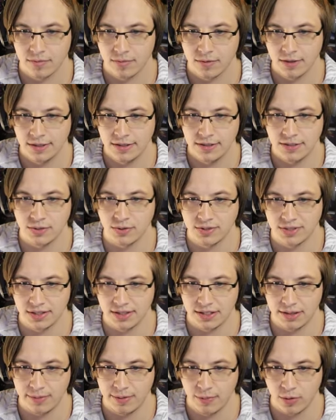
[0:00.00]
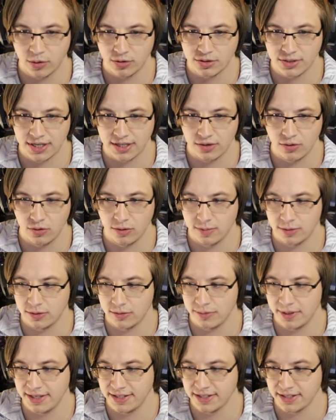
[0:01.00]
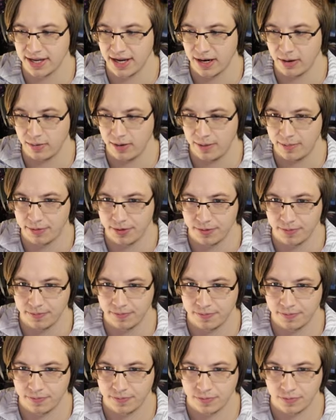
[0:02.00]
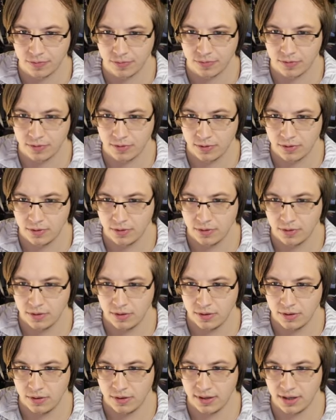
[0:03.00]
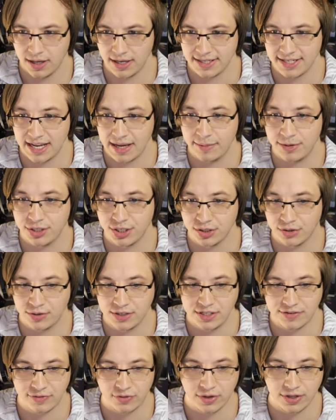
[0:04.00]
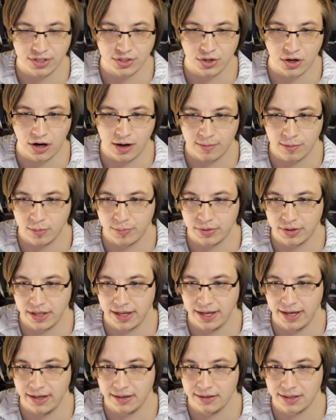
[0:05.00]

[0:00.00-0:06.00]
So it's a little bit more just like a normal hit scan weapon. Uh, damage increase for each armor plate.